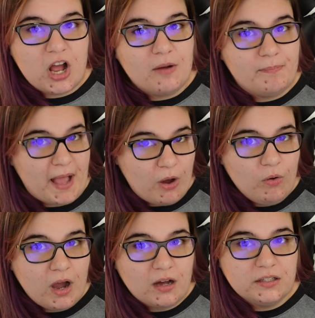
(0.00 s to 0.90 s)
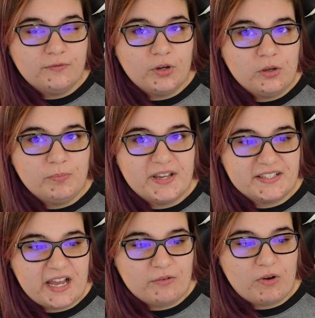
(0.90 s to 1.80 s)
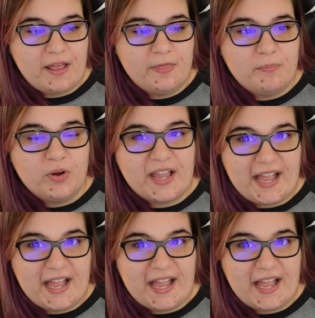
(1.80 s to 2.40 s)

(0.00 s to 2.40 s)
about olive oil because I read the book